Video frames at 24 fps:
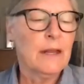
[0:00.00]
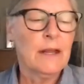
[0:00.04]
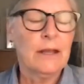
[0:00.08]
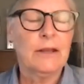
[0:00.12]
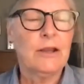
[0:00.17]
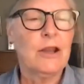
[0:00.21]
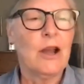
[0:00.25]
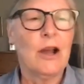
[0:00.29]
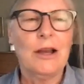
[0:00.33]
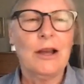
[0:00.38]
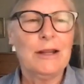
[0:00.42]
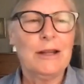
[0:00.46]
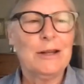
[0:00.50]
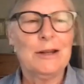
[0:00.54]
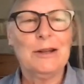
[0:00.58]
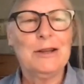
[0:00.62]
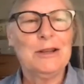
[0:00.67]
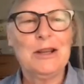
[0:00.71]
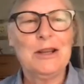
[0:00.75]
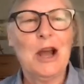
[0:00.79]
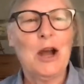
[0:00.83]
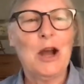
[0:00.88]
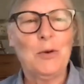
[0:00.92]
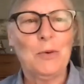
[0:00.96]

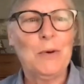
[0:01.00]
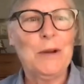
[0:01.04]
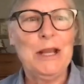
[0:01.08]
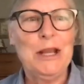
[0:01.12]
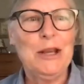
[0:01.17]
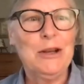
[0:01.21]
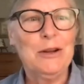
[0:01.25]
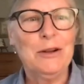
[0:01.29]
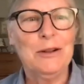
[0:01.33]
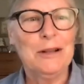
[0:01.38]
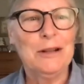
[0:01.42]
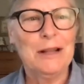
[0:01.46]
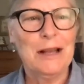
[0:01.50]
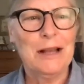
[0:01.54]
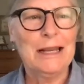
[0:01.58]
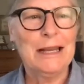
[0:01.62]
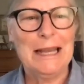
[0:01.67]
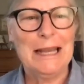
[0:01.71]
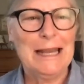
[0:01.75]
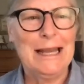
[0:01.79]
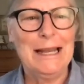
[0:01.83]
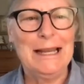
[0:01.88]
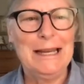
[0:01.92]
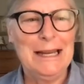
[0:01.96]
got real
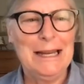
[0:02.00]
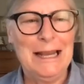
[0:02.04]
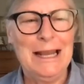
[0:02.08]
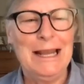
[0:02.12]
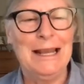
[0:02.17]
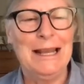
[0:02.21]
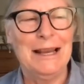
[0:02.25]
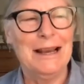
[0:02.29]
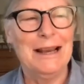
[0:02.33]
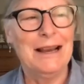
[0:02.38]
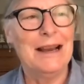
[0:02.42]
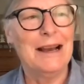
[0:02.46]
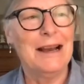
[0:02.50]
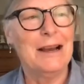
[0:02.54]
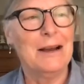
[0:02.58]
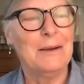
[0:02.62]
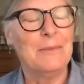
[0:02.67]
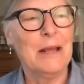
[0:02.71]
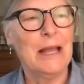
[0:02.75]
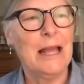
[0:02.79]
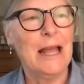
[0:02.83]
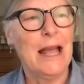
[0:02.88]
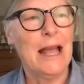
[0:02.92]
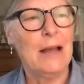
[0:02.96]
again,
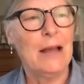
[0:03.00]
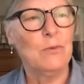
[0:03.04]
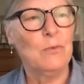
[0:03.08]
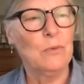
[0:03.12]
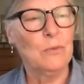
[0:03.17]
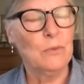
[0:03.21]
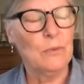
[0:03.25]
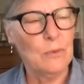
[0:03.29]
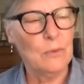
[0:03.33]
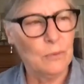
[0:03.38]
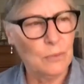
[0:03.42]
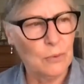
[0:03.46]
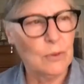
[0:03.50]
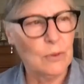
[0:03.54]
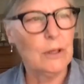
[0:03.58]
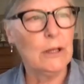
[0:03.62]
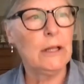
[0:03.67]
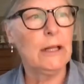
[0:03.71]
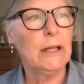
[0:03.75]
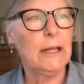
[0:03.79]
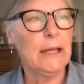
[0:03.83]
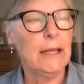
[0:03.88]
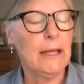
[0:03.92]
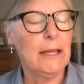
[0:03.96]
and
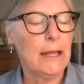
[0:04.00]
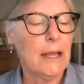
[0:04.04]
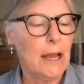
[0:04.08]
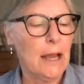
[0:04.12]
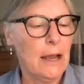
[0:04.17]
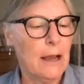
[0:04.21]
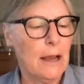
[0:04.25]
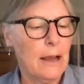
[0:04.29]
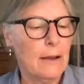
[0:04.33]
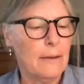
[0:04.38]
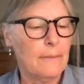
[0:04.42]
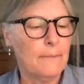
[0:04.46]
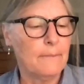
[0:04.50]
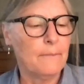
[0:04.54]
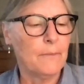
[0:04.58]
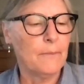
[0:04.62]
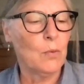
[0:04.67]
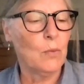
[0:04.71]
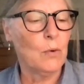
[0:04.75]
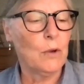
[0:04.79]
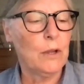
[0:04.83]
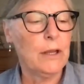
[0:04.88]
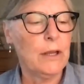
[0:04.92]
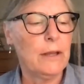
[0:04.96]
really
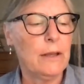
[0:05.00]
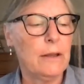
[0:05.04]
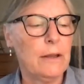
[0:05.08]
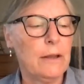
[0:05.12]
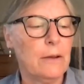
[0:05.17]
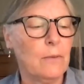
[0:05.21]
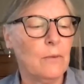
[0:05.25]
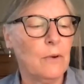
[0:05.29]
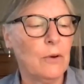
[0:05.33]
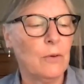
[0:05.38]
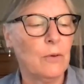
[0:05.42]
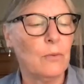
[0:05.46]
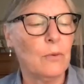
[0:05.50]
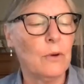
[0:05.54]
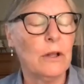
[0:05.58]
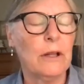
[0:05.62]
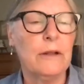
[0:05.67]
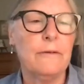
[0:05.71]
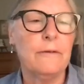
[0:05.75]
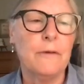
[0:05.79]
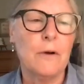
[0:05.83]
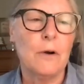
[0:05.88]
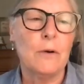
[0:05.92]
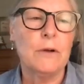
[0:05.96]
we're
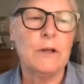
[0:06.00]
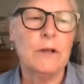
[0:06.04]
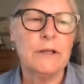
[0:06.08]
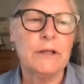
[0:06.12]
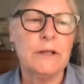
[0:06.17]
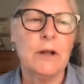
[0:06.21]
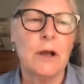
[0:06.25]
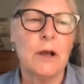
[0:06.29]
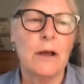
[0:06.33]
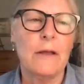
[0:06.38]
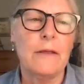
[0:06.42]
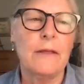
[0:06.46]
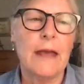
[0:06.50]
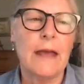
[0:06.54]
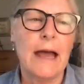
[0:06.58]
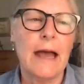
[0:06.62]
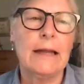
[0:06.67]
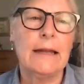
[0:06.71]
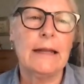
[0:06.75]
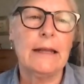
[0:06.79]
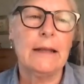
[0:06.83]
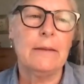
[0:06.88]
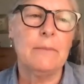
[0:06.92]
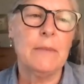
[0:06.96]
really focused on
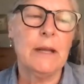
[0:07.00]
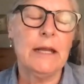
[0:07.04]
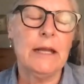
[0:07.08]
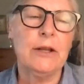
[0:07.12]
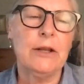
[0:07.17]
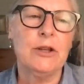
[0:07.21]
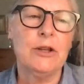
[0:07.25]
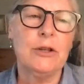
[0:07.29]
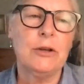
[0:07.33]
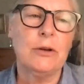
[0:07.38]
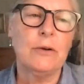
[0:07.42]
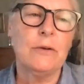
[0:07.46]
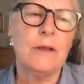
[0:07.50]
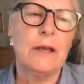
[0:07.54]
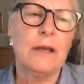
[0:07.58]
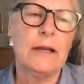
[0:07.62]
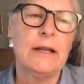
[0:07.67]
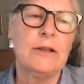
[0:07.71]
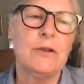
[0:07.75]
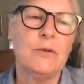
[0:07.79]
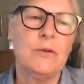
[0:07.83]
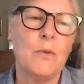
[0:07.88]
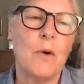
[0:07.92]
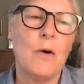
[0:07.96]
that and making sure that
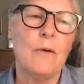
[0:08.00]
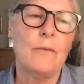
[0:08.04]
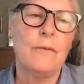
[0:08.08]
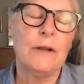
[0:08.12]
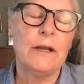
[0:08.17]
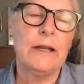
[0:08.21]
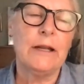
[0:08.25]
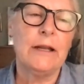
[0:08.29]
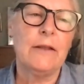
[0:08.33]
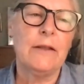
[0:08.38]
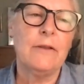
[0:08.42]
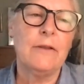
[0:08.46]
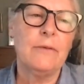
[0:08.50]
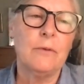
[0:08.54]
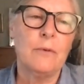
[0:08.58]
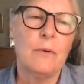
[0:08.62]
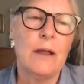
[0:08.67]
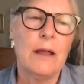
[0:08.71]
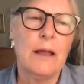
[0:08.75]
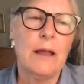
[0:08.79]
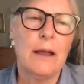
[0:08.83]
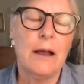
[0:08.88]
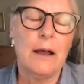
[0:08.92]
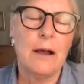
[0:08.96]
it's woven in through
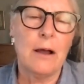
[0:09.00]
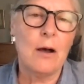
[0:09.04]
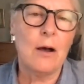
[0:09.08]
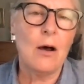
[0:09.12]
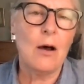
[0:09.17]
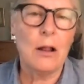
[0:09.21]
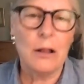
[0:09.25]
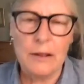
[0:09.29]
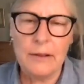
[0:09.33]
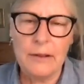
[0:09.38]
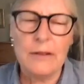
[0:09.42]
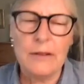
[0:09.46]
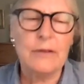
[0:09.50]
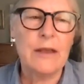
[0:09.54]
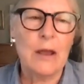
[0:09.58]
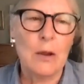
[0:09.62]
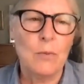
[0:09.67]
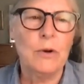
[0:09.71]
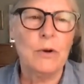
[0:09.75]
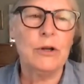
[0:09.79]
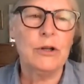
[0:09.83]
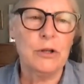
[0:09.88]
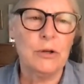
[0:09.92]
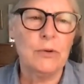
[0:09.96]
all that
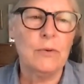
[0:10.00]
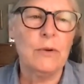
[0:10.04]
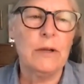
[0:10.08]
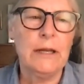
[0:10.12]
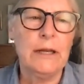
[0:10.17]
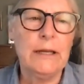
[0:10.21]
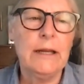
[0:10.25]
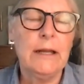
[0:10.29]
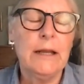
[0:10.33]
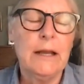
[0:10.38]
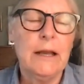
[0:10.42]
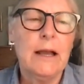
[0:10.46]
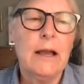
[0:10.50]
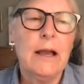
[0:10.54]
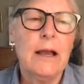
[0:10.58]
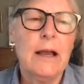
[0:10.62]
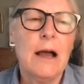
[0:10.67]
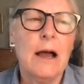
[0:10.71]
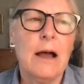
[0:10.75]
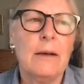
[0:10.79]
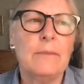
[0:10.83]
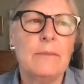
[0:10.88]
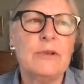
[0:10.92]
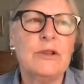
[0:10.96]
we're doing.
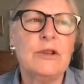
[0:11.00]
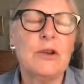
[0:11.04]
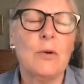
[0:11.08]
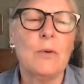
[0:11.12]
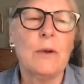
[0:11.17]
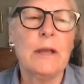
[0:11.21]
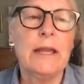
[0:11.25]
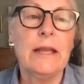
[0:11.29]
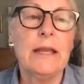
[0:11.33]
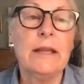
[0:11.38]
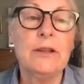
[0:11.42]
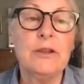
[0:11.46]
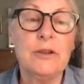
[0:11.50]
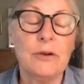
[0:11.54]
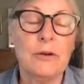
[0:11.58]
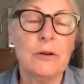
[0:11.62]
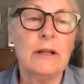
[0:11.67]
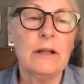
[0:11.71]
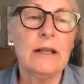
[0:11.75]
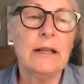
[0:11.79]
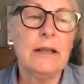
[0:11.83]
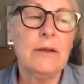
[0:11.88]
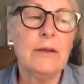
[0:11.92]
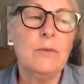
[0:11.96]
So
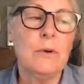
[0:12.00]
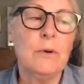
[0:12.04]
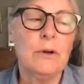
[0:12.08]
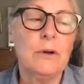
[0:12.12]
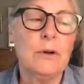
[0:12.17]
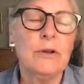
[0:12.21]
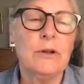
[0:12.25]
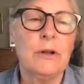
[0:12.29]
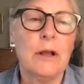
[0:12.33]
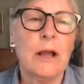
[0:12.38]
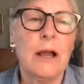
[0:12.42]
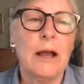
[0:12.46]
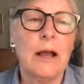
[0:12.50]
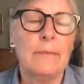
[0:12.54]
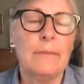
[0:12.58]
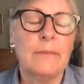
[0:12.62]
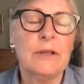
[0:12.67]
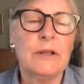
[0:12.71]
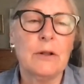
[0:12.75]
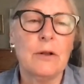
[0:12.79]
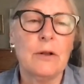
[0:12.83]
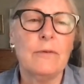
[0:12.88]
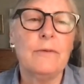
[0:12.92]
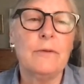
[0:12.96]
internally, we're
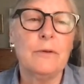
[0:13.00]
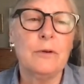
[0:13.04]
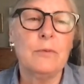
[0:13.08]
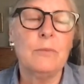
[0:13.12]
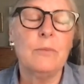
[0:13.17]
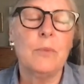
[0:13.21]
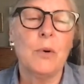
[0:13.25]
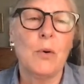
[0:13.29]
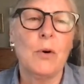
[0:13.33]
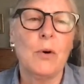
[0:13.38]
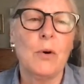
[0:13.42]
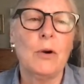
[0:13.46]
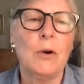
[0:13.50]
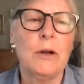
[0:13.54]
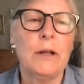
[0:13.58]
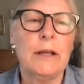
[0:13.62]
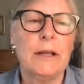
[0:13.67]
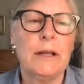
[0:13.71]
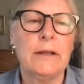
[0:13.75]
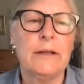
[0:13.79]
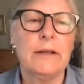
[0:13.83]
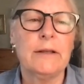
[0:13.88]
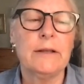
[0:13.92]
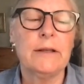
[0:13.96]
Slow Food Board
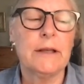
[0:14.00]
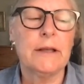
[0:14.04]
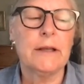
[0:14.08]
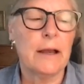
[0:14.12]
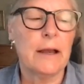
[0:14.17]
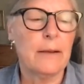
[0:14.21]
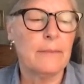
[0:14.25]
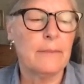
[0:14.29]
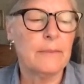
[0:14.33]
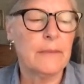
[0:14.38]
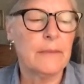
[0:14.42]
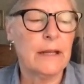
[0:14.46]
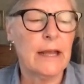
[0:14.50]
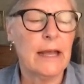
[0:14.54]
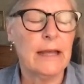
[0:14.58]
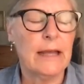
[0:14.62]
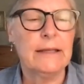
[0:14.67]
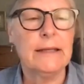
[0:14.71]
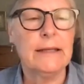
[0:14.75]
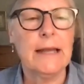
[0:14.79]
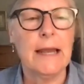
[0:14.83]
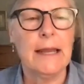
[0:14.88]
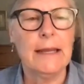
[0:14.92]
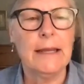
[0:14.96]

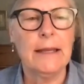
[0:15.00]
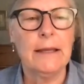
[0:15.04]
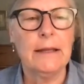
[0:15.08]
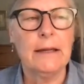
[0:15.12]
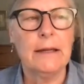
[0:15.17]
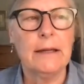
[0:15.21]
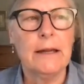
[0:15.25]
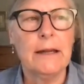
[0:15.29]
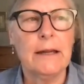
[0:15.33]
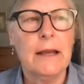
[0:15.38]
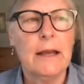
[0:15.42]
has taken